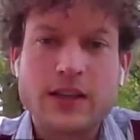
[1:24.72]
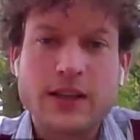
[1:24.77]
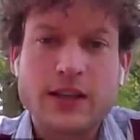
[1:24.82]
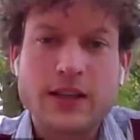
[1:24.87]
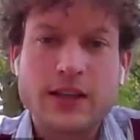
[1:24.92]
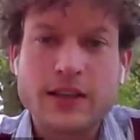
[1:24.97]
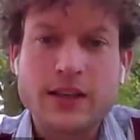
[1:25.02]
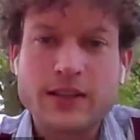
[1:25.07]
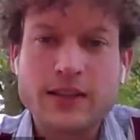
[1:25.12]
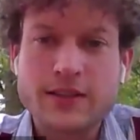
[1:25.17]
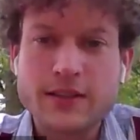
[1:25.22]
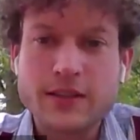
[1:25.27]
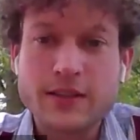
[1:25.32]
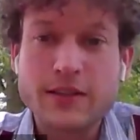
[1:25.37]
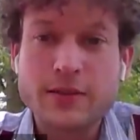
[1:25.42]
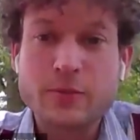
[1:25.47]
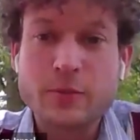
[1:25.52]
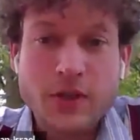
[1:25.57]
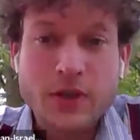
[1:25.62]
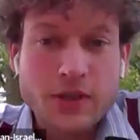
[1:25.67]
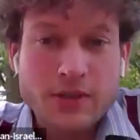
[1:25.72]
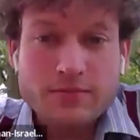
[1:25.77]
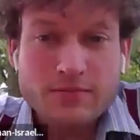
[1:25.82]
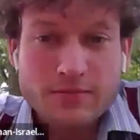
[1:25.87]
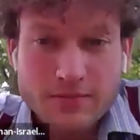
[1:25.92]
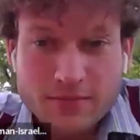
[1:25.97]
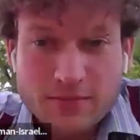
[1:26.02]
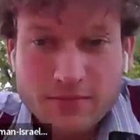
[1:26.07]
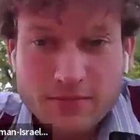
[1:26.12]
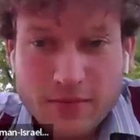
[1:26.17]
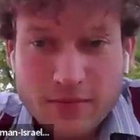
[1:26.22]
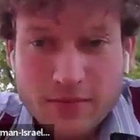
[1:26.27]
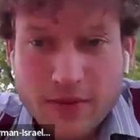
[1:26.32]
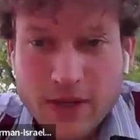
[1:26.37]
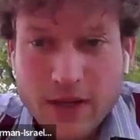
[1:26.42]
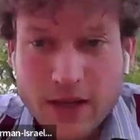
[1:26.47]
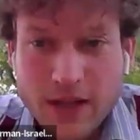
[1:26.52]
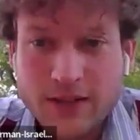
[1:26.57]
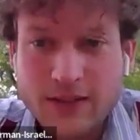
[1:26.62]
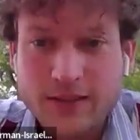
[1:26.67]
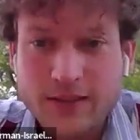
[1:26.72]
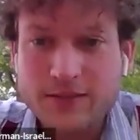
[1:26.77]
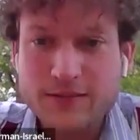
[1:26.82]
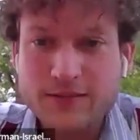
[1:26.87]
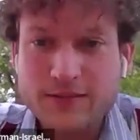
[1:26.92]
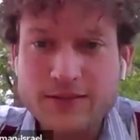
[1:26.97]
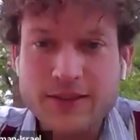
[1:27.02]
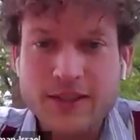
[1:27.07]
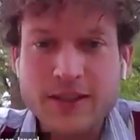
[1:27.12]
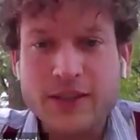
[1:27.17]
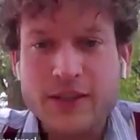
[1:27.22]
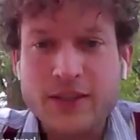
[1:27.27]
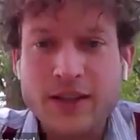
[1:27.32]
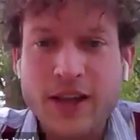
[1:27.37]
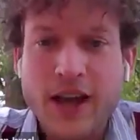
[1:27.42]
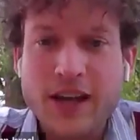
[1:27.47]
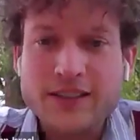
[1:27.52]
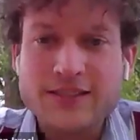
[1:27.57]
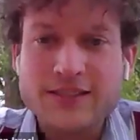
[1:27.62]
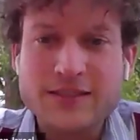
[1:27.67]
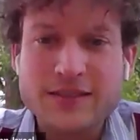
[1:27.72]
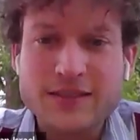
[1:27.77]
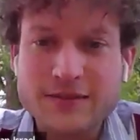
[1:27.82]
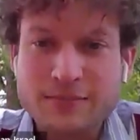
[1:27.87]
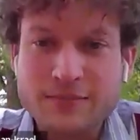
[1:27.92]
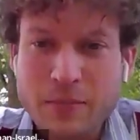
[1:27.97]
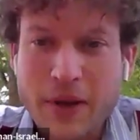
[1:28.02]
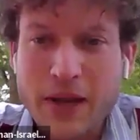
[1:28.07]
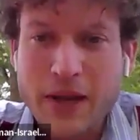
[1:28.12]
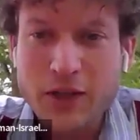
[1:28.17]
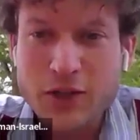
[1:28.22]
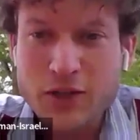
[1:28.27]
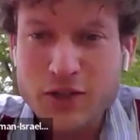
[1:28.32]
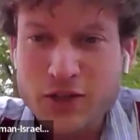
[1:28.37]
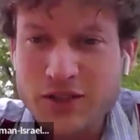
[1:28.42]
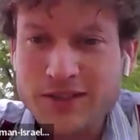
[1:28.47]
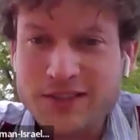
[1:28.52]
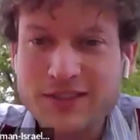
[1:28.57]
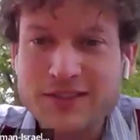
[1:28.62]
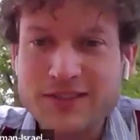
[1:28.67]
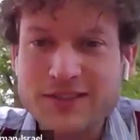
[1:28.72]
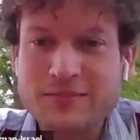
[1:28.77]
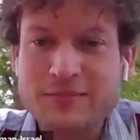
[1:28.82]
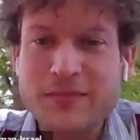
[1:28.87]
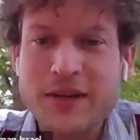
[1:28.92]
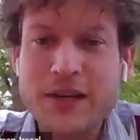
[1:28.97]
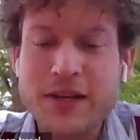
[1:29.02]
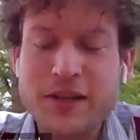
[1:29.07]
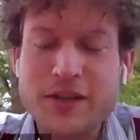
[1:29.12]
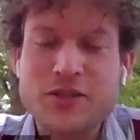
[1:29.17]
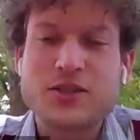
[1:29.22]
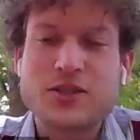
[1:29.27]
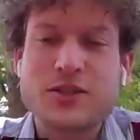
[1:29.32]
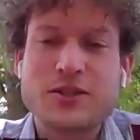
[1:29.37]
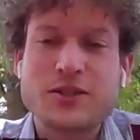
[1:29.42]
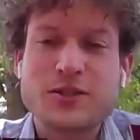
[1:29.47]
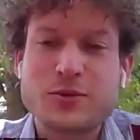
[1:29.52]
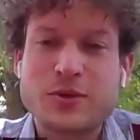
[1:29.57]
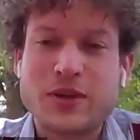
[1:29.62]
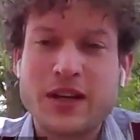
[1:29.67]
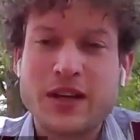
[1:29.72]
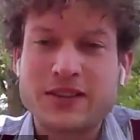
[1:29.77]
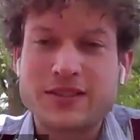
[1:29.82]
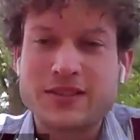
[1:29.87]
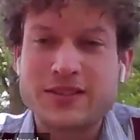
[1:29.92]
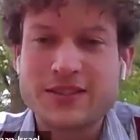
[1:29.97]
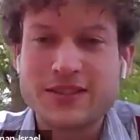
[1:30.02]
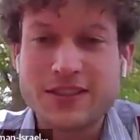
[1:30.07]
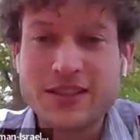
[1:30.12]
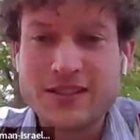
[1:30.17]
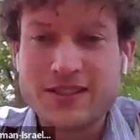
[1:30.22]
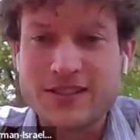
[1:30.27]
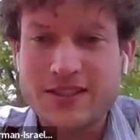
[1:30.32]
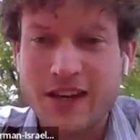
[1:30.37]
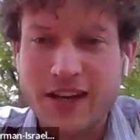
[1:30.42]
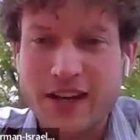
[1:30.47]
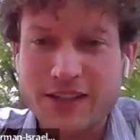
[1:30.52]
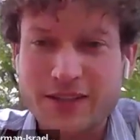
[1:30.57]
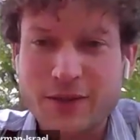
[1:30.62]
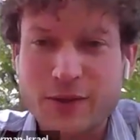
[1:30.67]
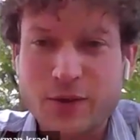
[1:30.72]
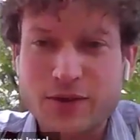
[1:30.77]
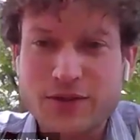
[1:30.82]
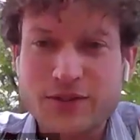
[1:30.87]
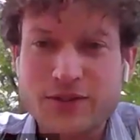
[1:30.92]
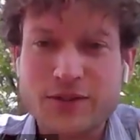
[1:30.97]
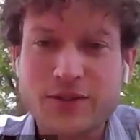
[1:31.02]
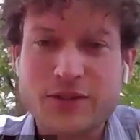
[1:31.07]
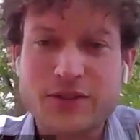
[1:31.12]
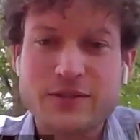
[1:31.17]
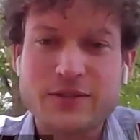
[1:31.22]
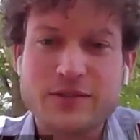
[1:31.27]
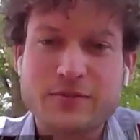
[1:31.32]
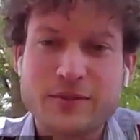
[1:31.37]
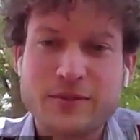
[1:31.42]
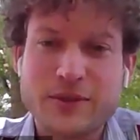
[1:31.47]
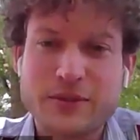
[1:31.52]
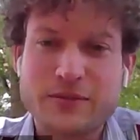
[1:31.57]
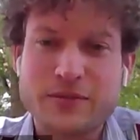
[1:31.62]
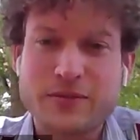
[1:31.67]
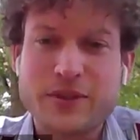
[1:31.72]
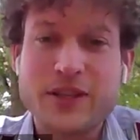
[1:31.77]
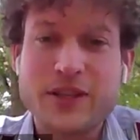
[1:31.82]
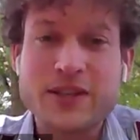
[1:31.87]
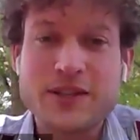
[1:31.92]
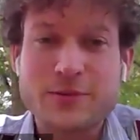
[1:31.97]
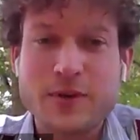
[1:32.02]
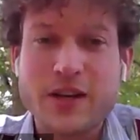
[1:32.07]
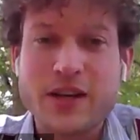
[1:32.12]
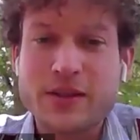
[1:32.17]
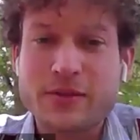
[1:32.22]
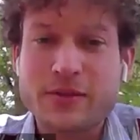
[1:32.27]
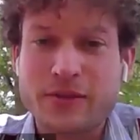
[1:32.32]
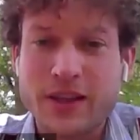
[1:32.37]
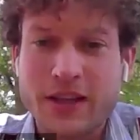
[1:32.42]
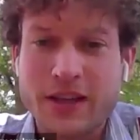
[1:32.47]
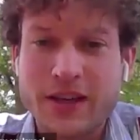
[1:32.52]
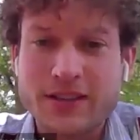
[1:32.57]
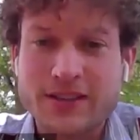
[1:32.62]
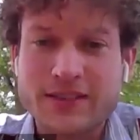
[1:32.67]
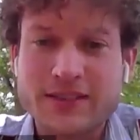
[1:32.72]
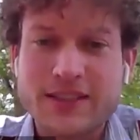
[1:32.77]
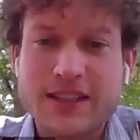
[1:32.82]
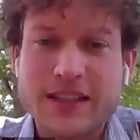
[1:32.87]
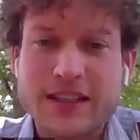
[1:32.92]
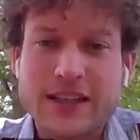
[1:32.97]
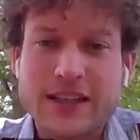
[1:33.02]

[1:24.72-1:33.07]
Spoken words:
and we at last managed to get inside the concert with Israeli flags,